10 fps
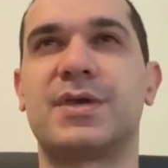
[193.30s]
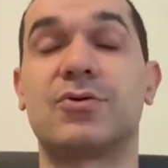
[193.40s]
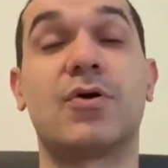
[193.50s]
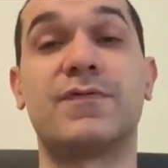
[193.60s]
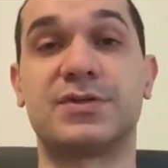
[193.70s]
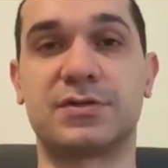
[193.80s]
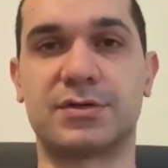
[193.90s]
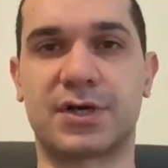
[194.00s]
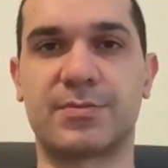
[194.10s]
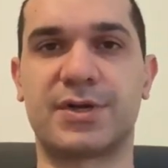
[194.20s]
official
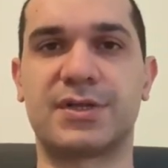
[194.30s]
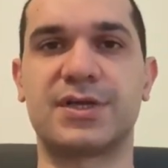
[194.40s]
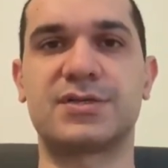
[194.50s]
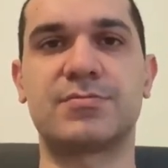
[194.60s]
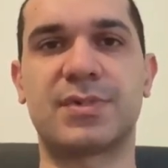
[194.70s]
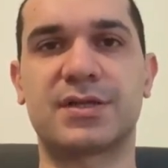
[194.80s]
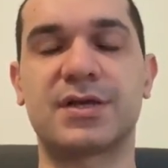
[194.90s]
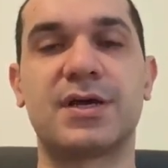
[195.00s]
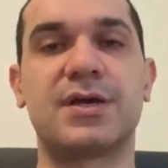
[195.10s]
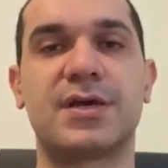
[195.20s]
recommendation, but
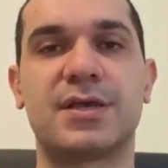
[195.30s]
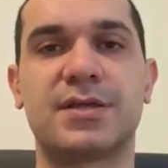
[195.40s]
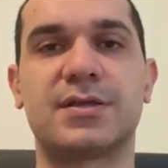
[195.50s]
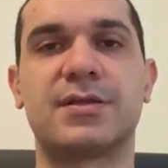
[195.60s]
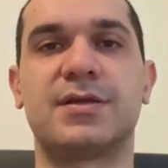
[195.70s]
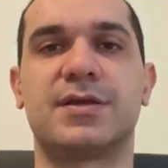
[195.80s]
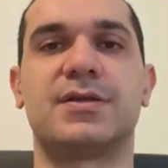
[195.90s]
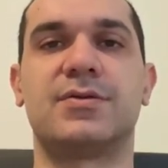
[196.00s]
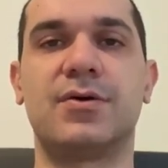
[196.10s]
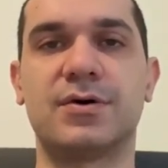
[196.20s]
in the
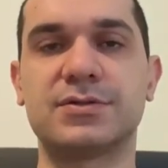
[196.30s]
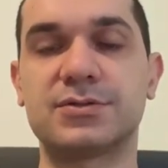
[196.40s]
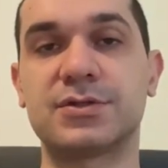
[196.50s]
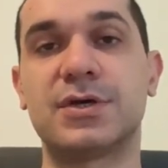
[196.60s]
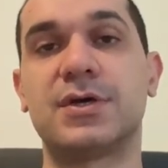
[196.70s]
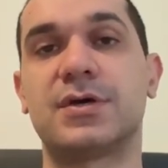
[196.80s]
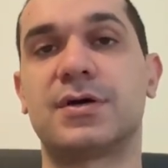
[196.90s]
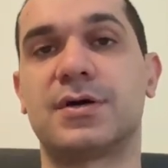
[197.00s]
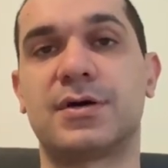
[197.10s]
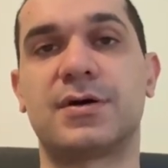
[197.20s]
notes
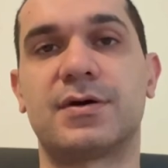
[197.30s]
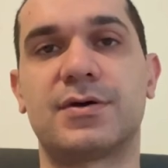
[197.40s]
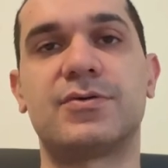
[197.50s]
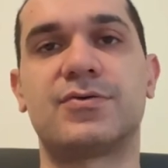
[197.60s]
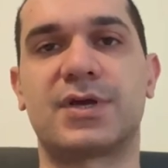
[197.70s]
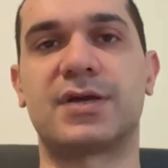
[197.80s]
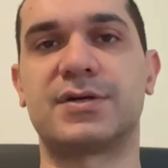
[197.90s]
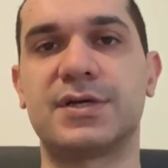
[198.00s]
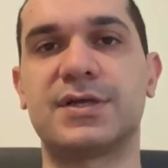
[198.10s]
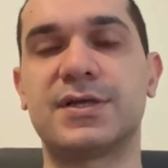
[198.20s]
you can
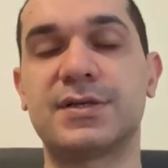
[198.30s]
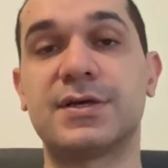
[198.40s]
read it.